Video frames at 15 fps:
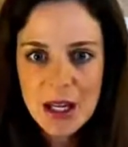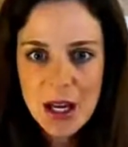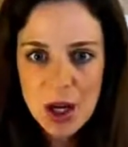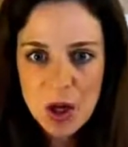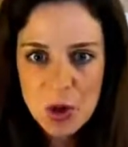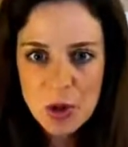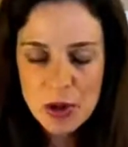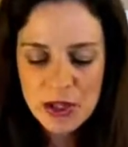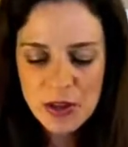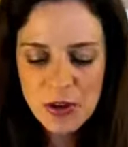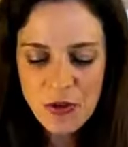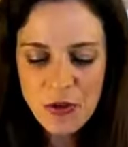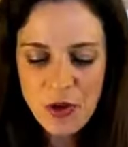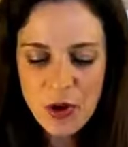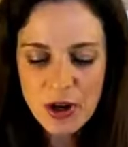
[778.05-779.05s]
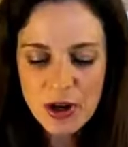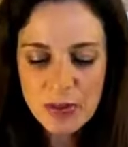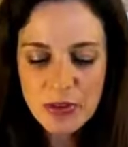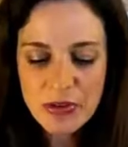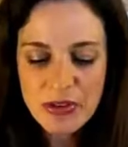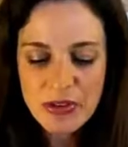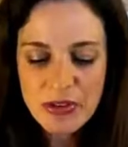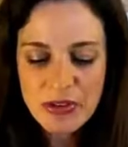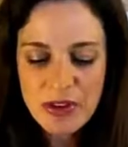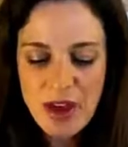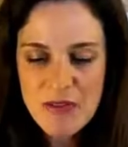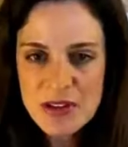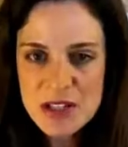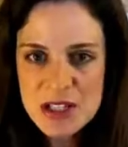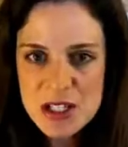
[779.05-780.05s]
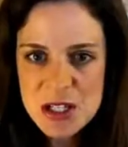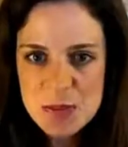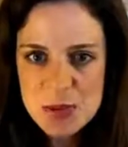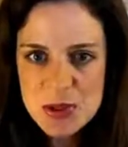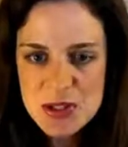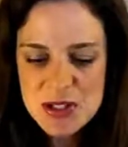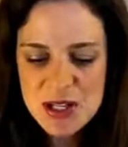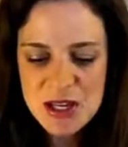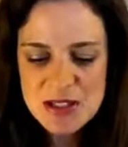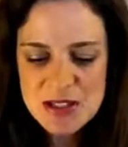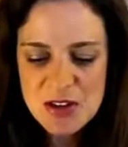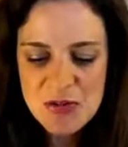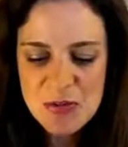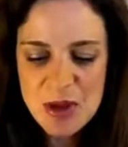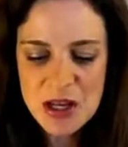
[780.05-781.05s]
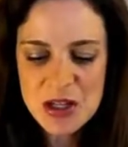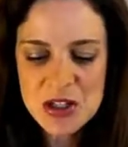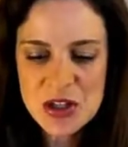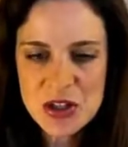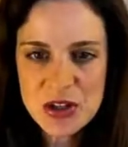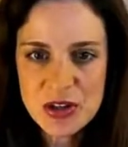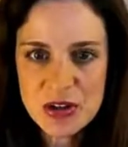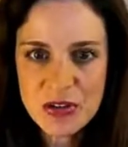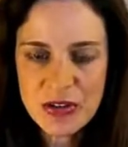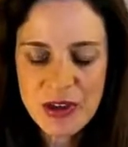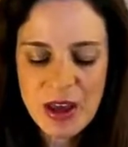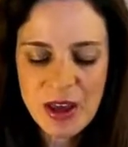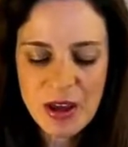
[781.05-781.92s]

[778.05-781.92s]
According to Forbes, 70% of managers